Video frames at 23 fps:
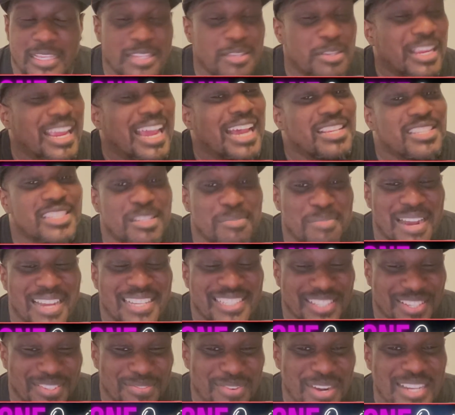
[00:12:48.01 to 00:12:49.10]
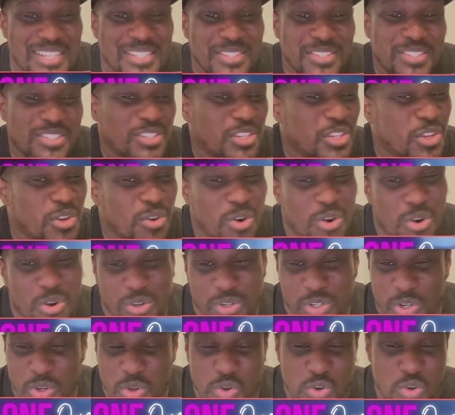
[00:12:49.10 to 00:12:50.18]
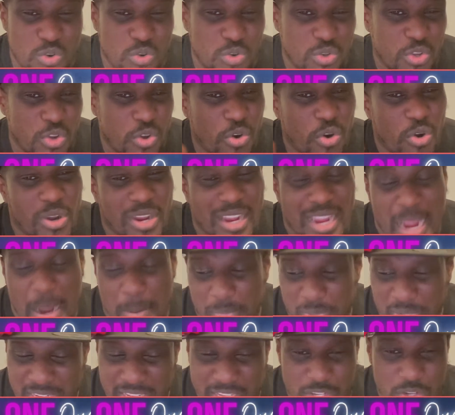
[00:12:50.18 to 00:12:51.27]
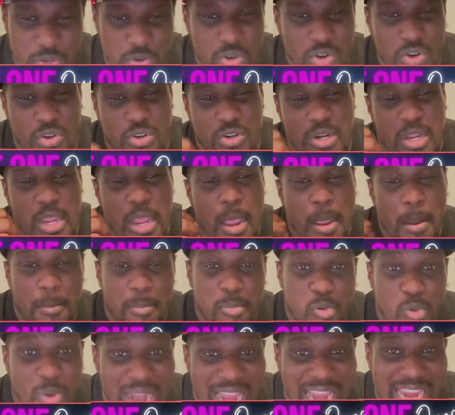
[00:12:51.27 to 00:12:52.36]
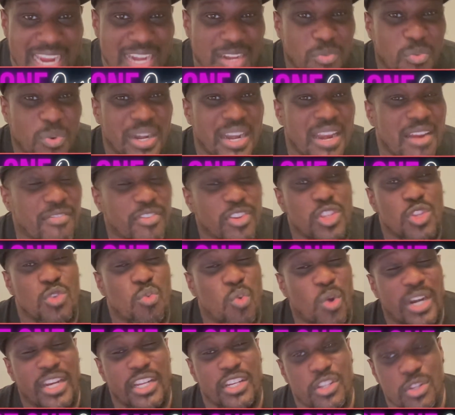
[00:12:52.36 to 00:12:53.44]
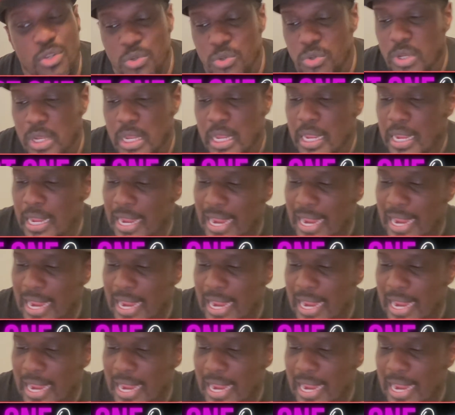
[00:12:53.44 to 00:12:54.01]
to customize it, right? To your own logo, your own company, your own brand, whatever you want to do.